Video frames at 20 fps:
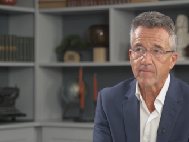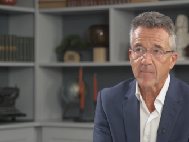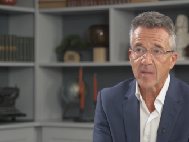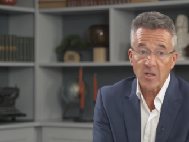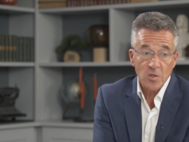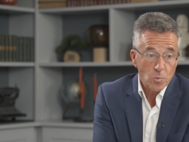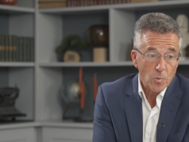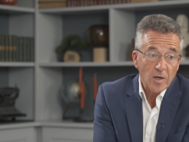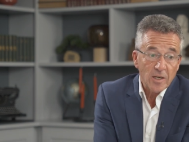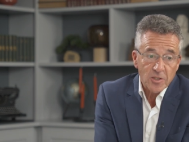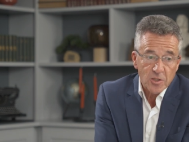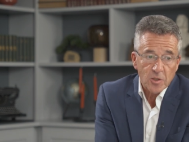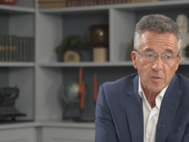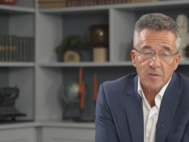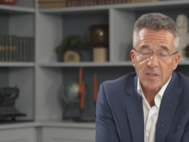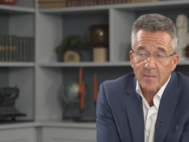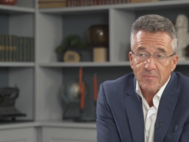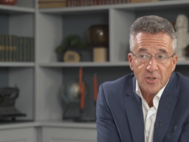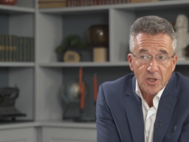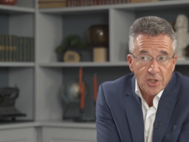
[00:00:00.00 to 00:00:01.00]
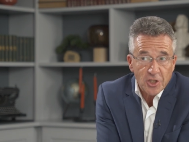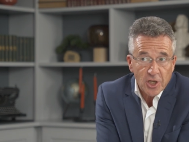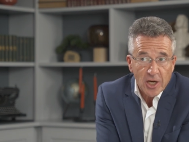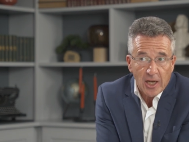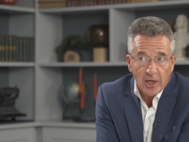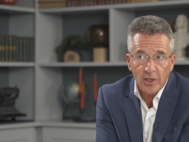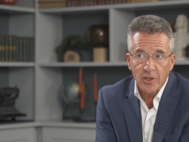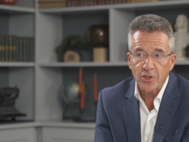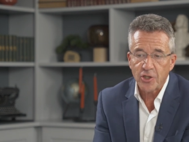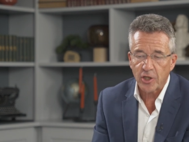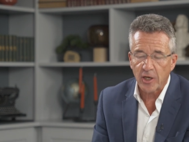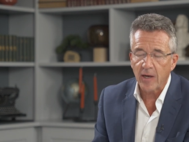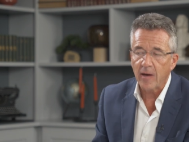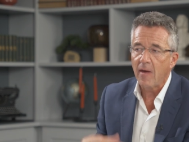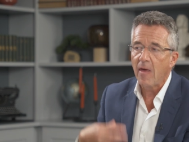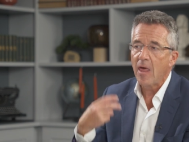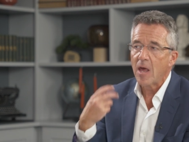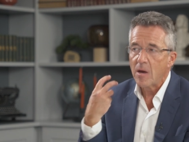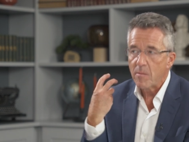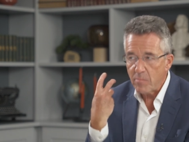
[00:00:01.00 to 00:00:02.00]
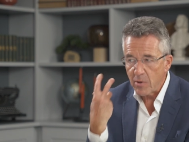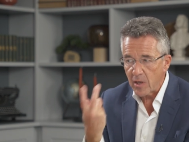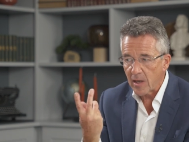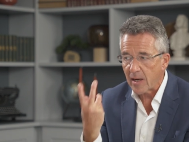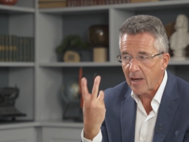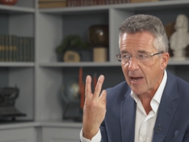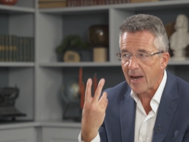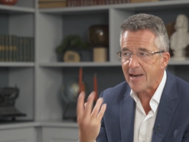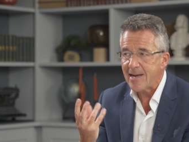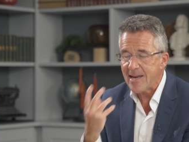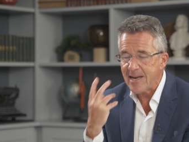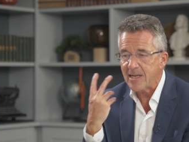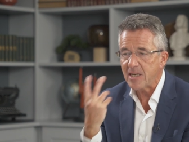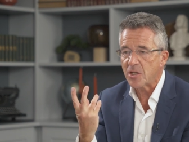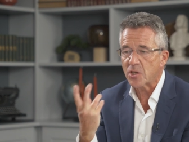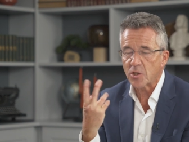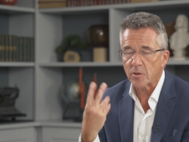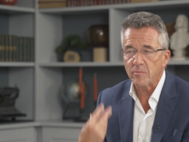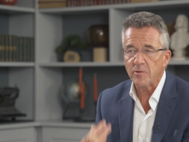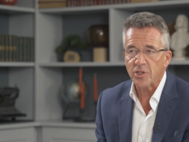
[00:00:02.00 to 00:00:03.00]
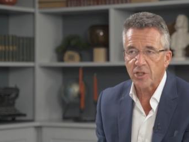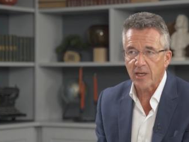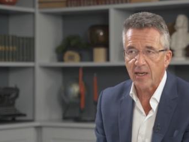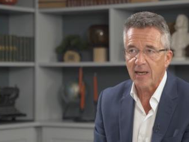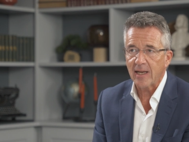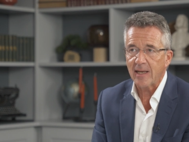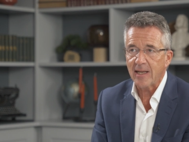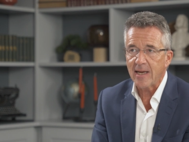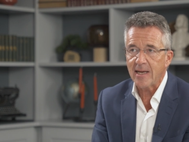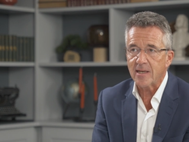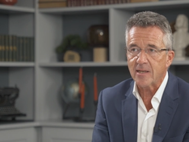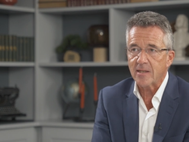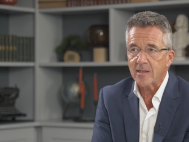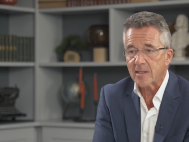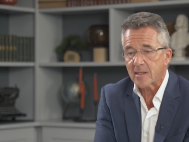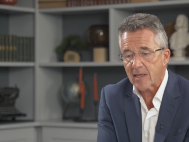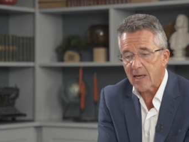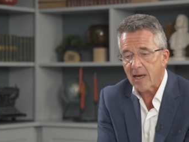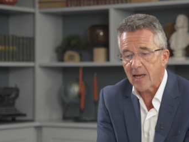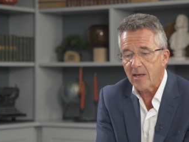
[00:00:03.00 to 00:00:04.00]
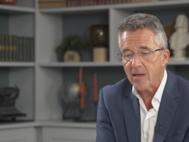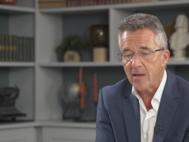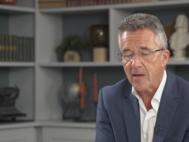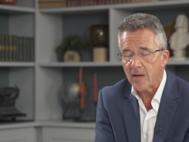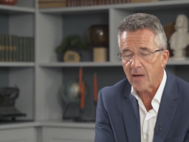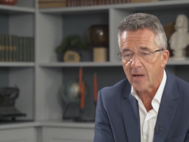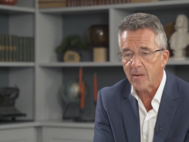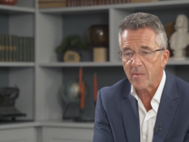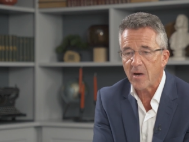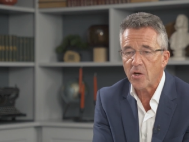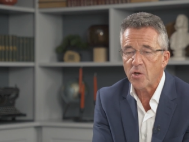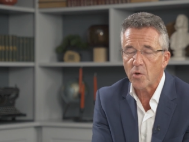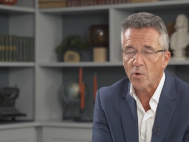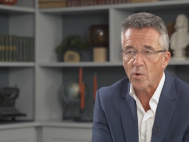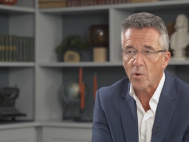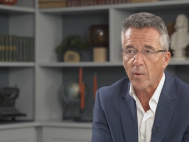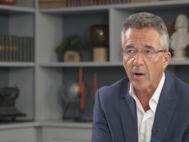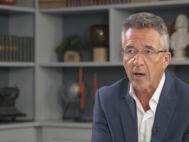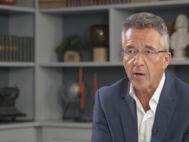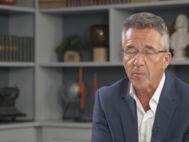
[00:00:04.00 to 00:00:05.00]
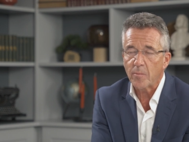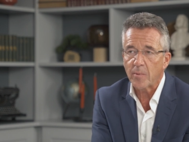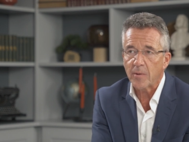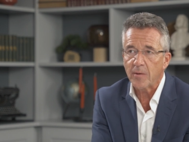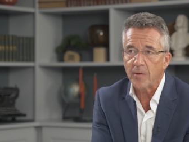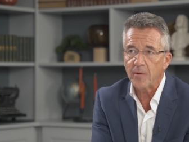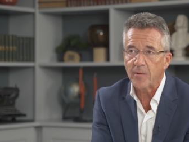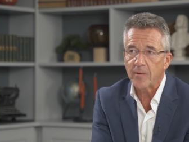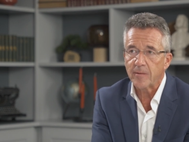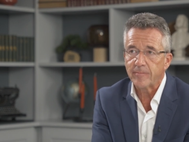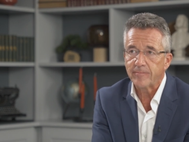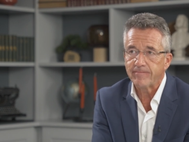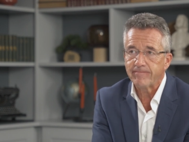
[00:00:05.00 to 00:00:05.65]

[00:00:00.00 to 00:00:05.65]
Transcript: as well as sometimes your challenger, but I needed some cheerleaders, and um, a door opened.